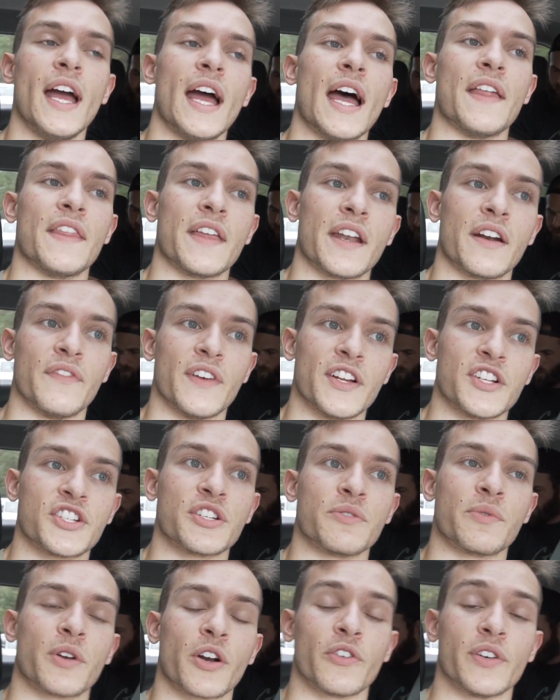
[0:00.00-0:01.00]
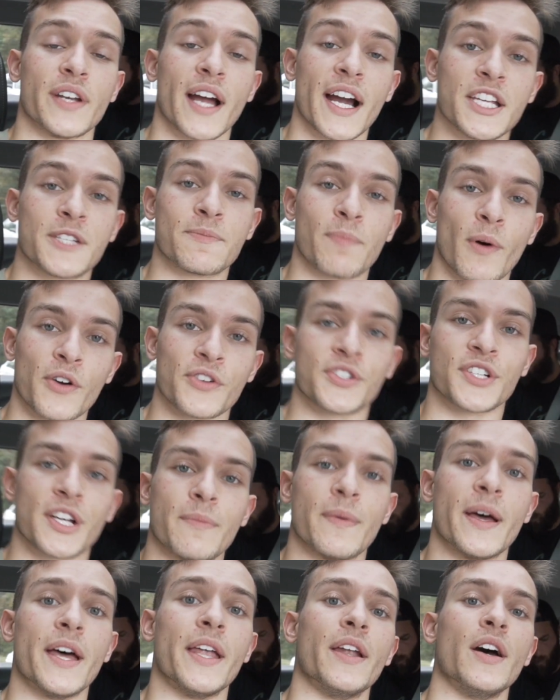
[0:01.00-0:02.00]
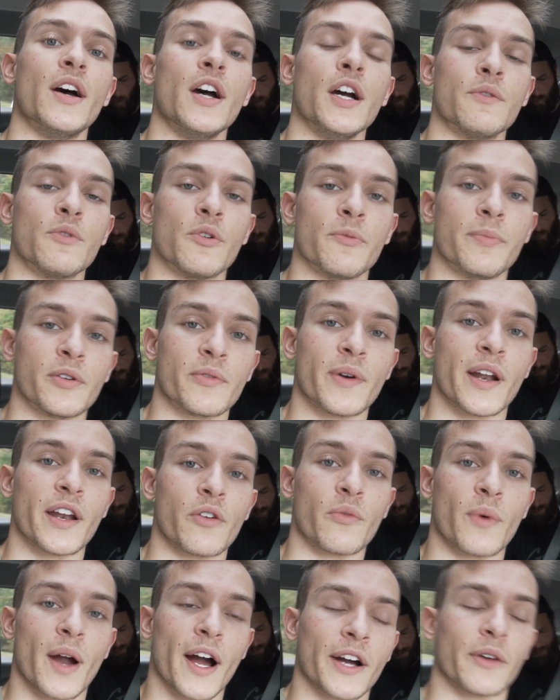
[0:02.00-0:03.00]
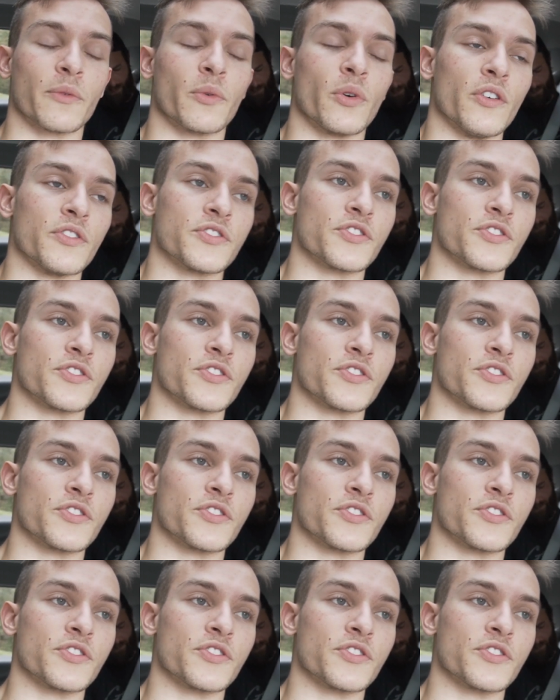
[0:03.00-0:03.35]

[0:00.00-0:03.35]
And then eventually when our nice bars come in, we'll be ready to rock and roll.